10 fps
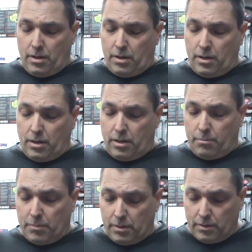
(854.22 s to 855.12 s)

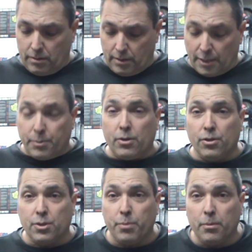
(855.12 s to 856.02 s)
That's
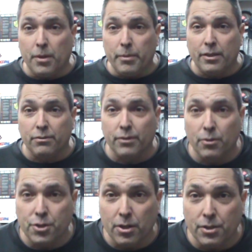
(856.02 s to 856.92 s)
because the people that make the
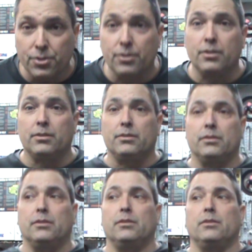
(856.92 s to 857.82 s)
flow charts
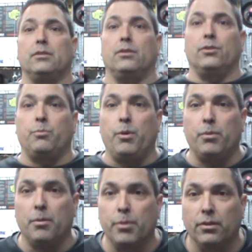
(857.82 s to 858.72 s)
aren't the
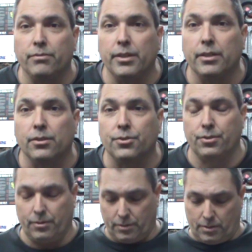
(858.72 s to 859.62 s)
people that build the
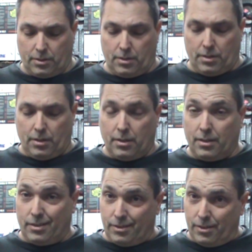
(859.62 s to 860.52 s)
vehicles.
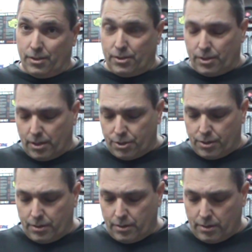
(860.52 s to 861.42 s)
That's another
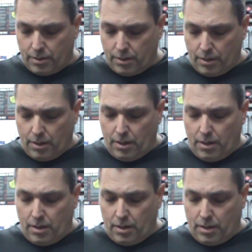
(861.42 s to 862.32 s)
discussion.
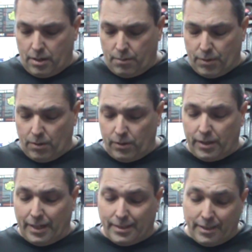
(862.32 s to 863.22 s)
The only
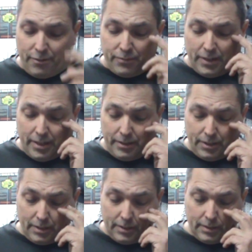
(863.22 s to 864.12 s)
thing I did find,
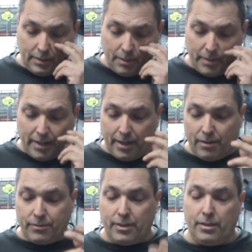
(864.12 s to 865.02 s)
I
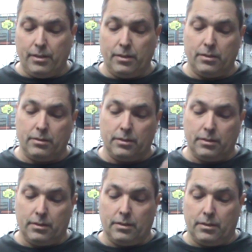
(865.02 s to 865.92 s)
have
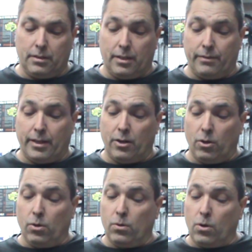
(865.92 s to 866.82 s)
like
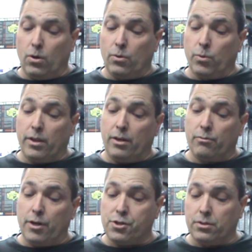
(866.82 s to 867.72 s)
one of the
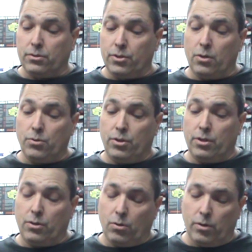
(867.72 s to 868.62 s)
original known
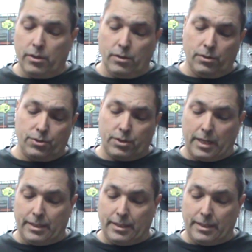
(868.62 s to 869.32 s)
good coils.